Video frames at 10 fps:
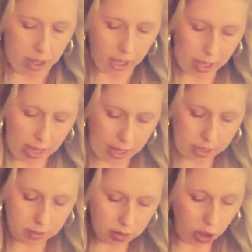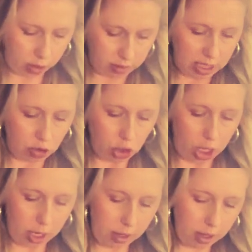and an art
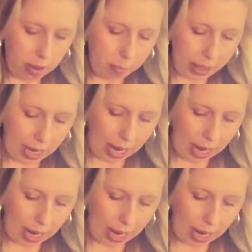teacher, but